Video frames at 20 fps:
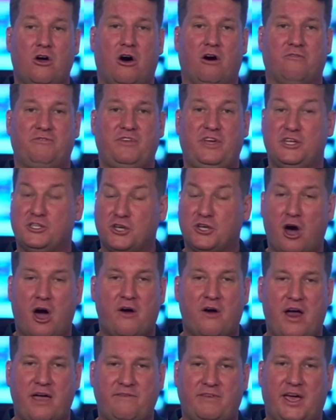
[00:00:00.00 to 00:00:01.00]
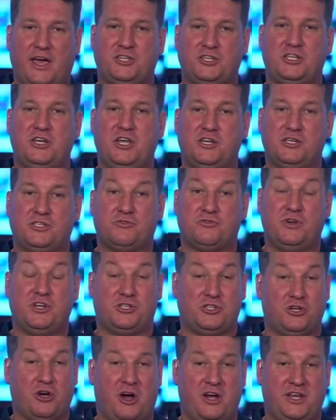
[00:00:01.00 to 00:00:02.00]
of the entire aviation industry
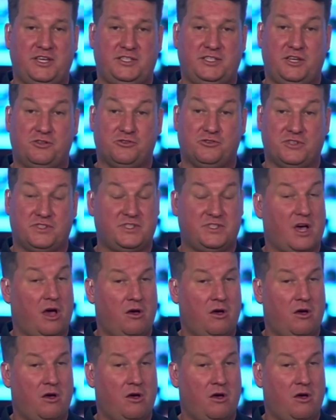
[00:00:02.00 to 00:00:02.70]
to Chinese interests.